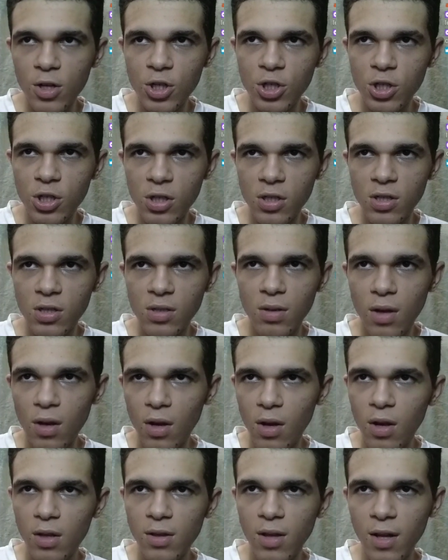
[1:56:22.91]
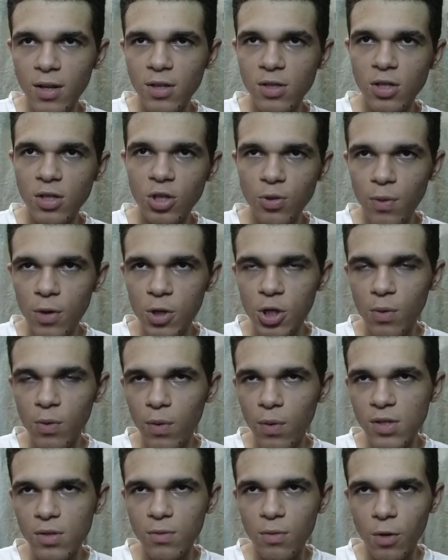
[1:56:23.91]
It's just that the
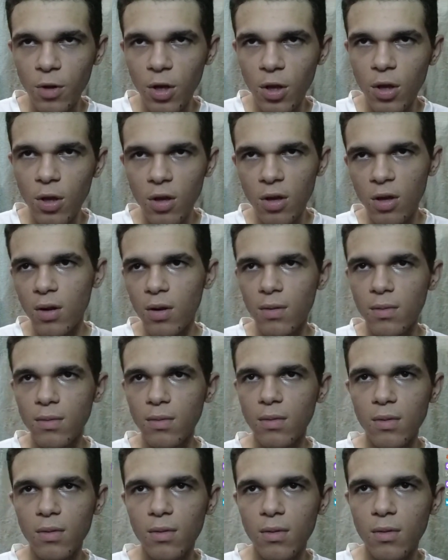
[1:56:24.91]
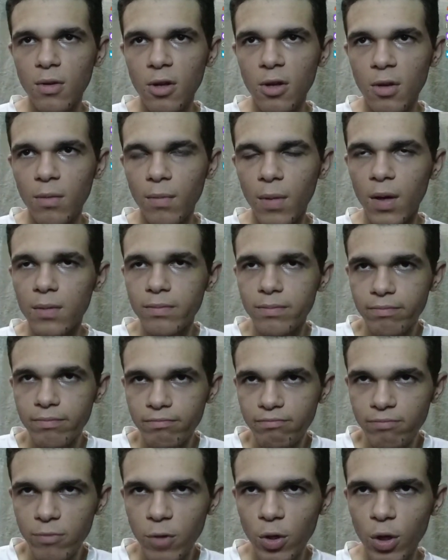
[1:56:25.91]
situation wasn't really good. But,
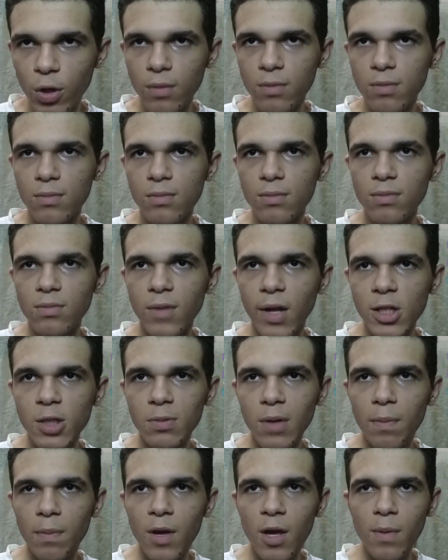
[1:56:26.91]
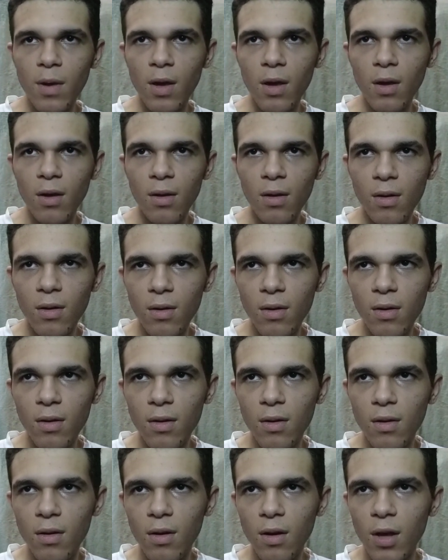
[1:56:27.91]
you know, that's my PB.
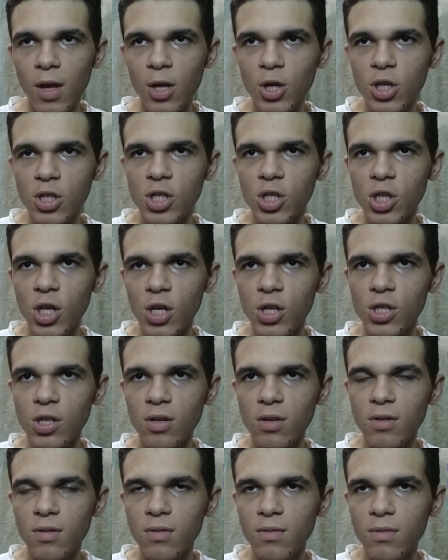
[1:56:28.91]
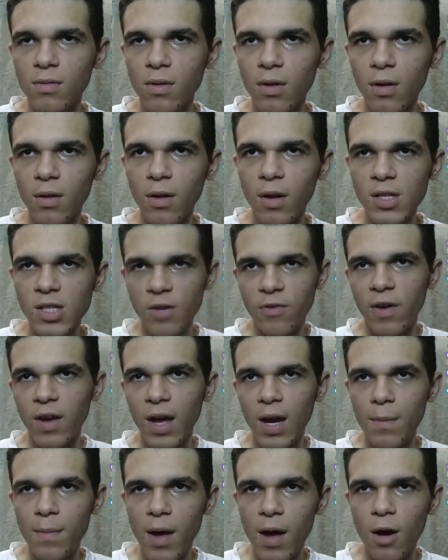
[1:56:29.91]
can just change it. Let's see if I
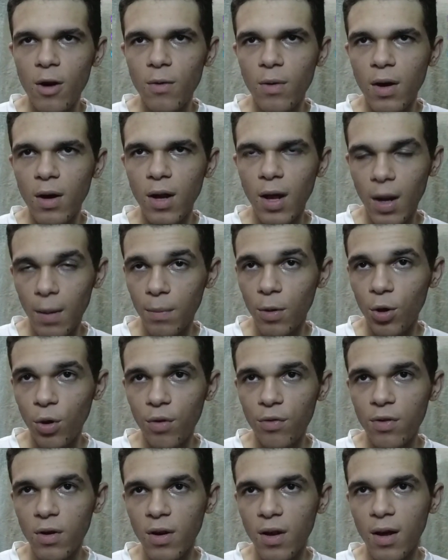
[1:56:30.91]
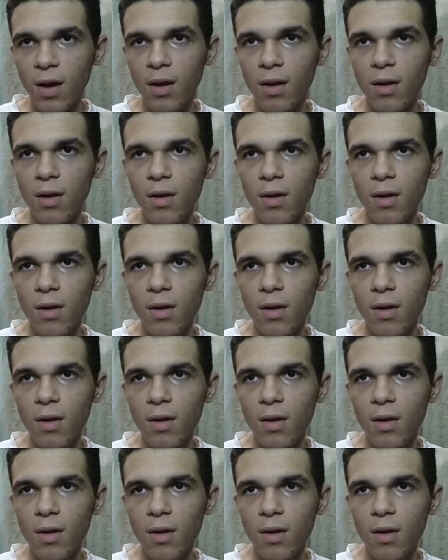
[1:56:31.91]
get a better one, and I'm going for that.